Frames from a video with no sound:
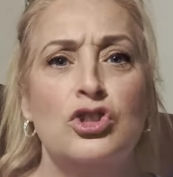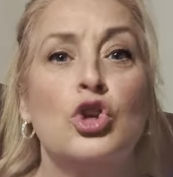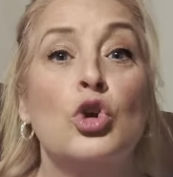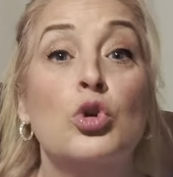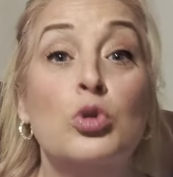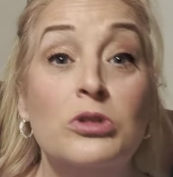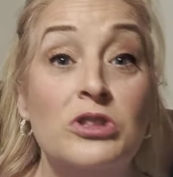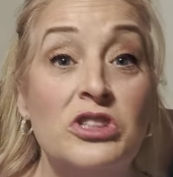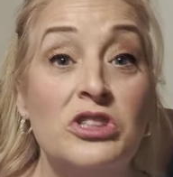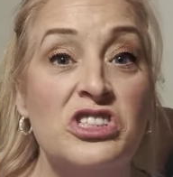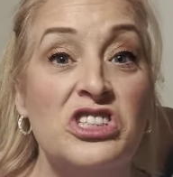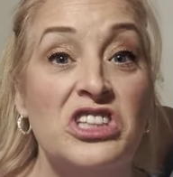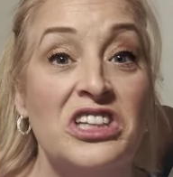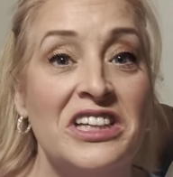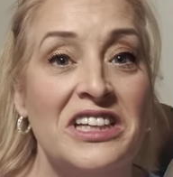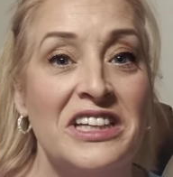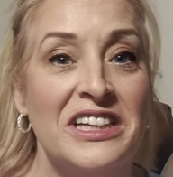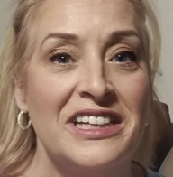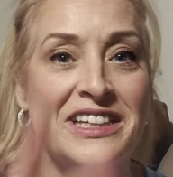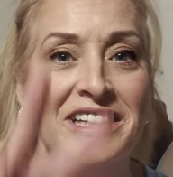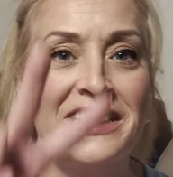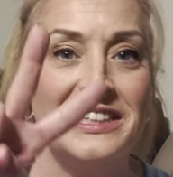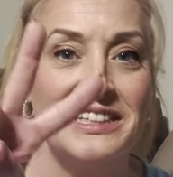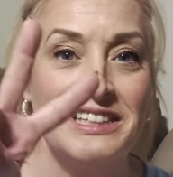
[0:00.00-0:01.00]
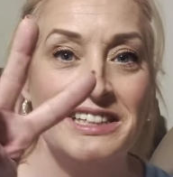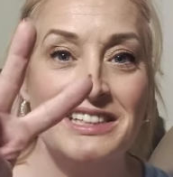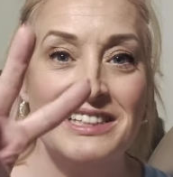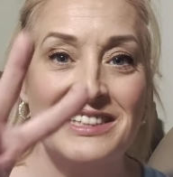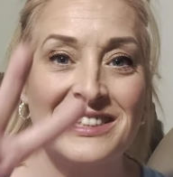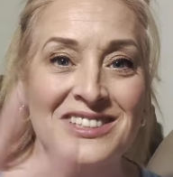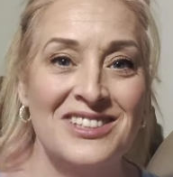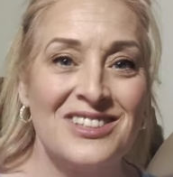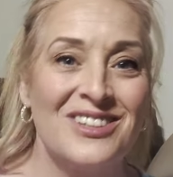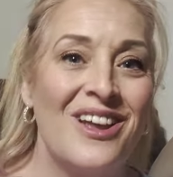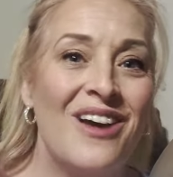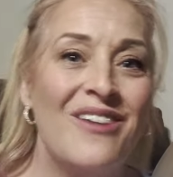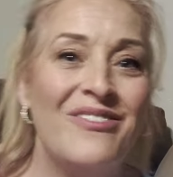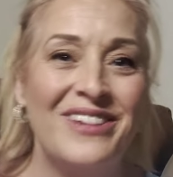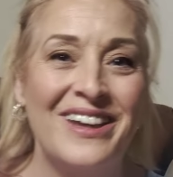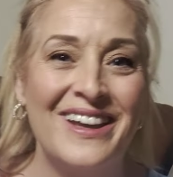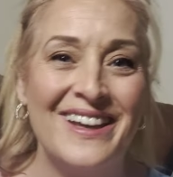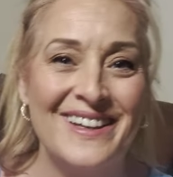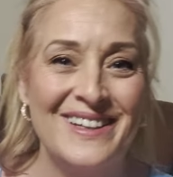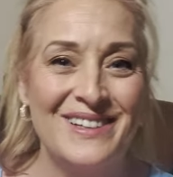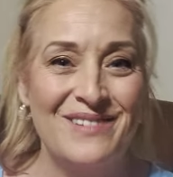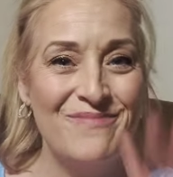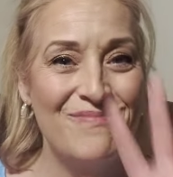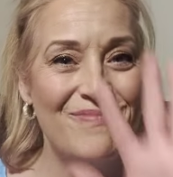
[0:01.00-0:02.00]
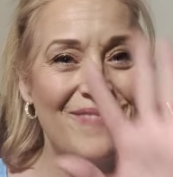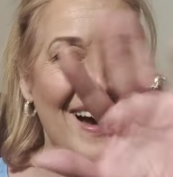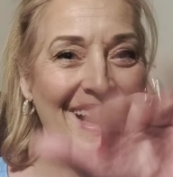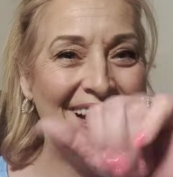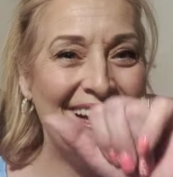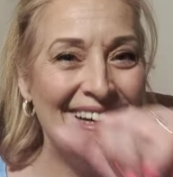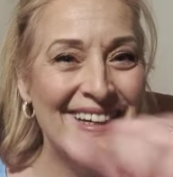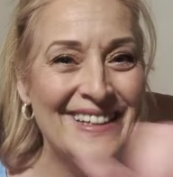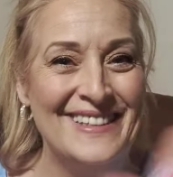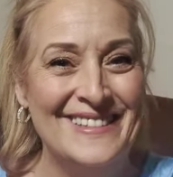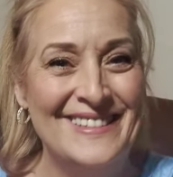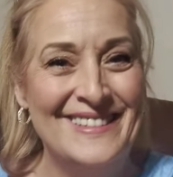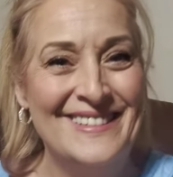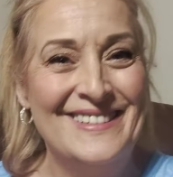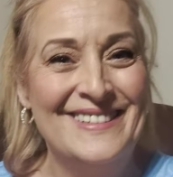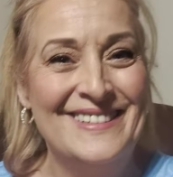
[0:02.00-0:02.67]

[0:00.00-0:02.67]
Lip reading: Deuces. Love you. Bye.